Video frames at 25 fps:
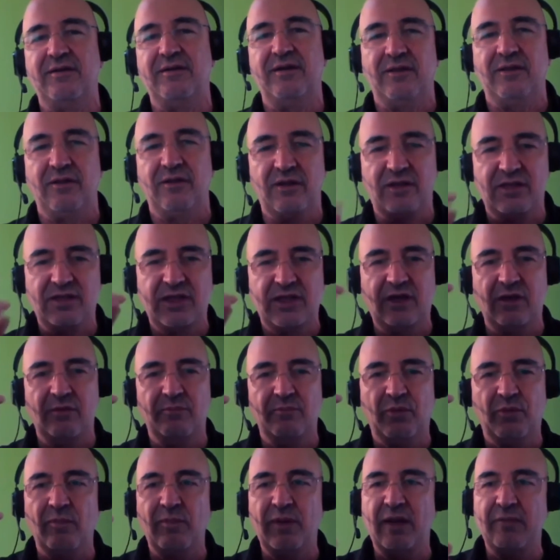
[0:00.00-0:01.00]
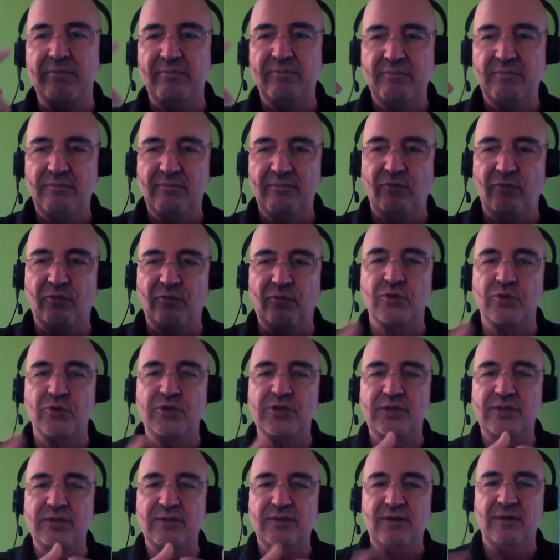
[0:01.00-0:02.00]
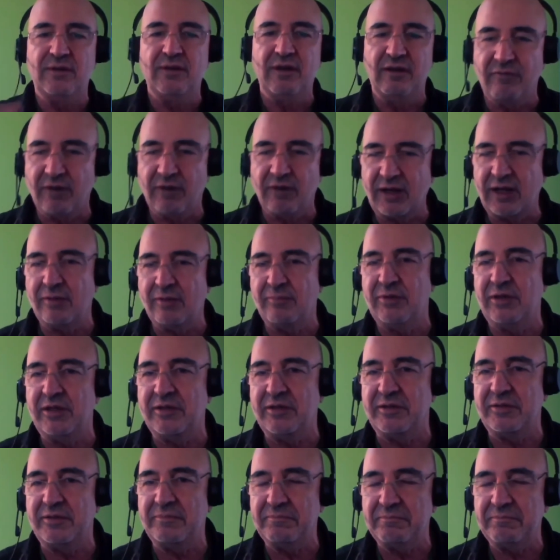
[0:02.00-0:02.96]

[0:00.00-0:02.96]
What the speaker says: The second problem, of course, variability.